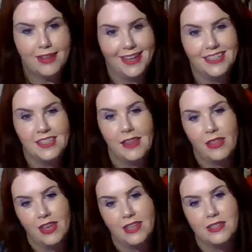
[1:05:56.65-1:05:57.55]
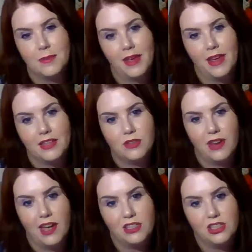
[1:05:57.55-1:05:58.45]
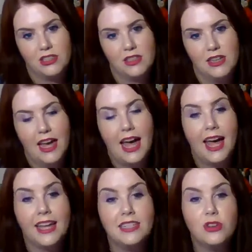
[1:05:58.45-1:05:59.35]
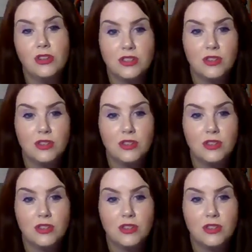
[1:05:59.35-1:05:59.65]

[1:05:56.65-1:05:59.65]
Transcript: that he thinks about Kat's reaction. And also